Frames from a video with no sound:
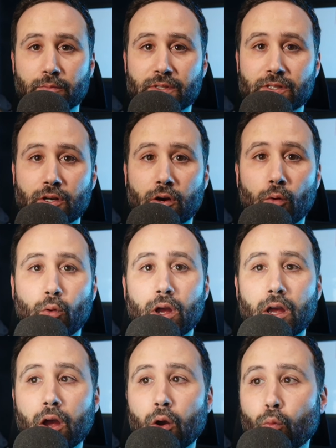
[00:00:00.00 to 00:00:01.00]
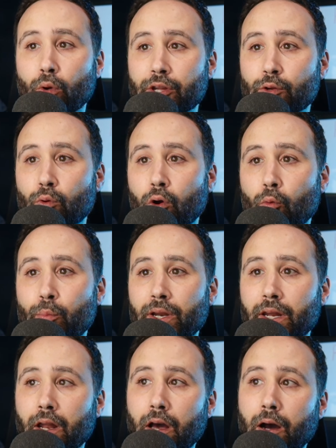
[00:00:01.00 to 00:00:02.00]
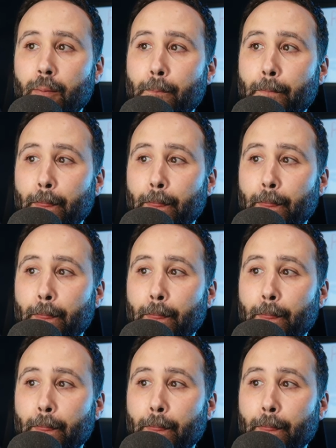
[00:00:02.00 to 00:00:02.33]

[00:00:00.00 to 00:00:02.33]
So when you open it up,